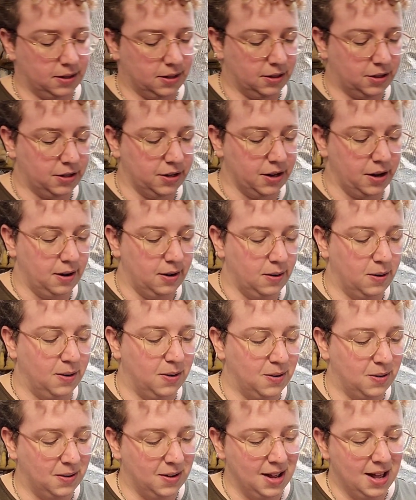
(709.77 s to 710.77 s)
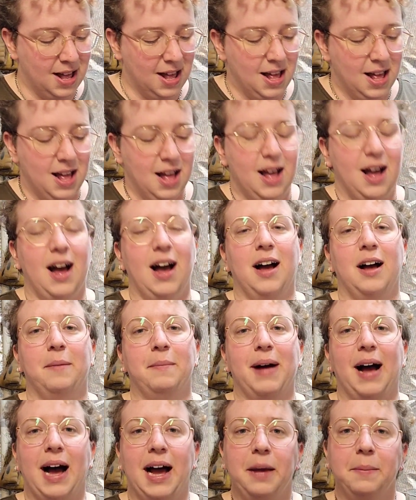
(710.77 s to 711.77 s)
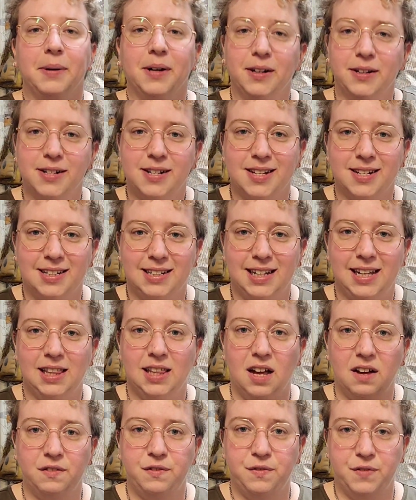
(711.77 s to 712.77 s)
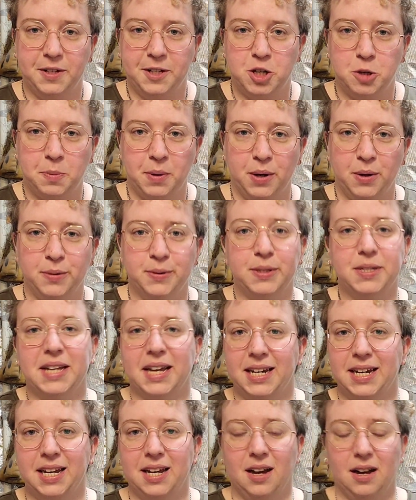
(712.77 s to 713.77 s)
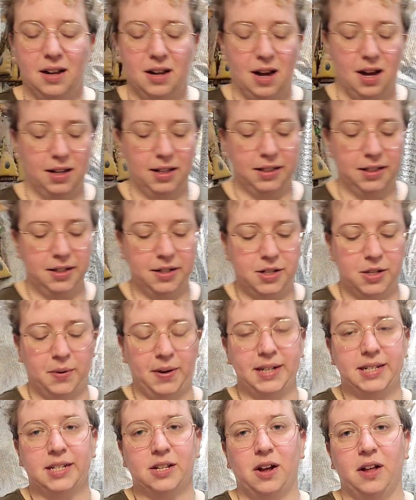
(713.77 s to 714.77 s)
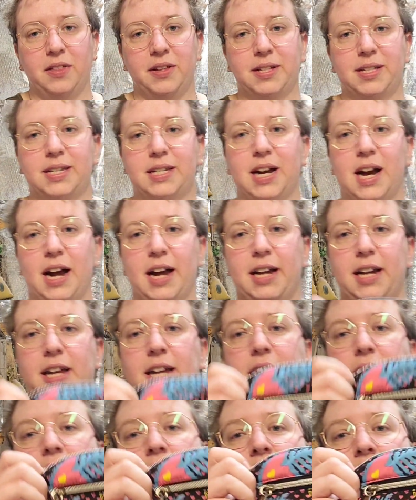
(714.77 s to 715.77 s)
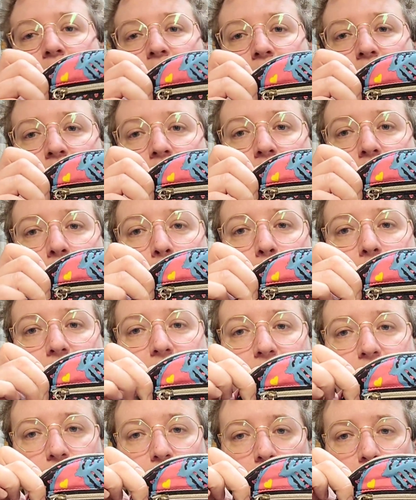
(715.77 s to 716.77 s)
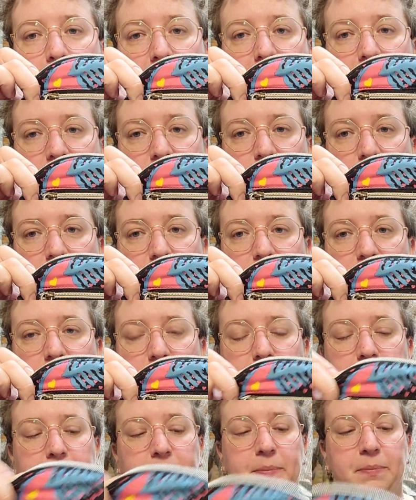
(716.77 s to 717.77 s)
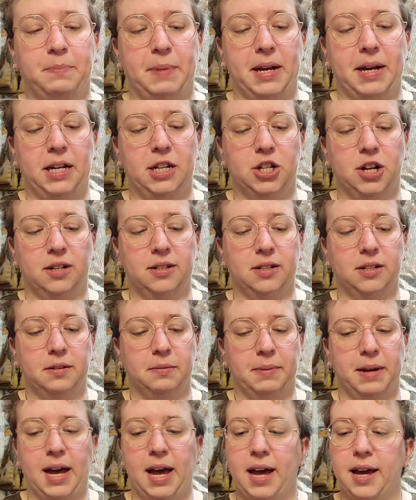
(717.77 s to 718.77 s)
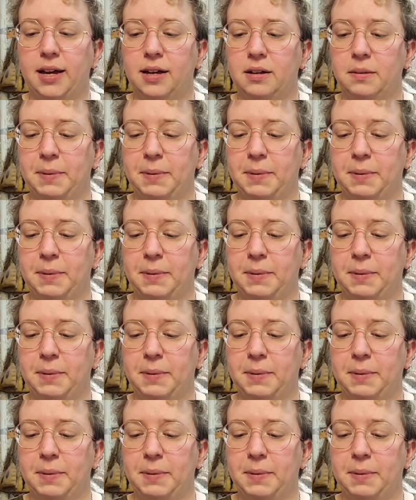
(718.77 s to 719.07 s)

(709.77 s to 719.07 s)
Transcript: So, I personally love fishbones and neon colors. So I saw this tiny micro Betsy Johnson bag.